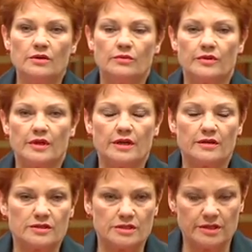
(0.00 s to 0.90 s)
with
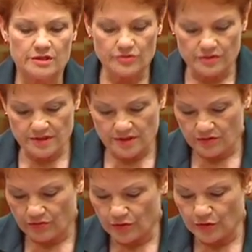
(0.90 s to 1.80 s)
actually
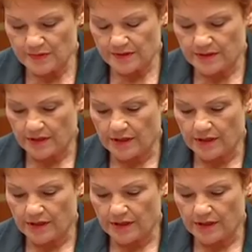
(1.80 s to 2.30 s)
interested groups,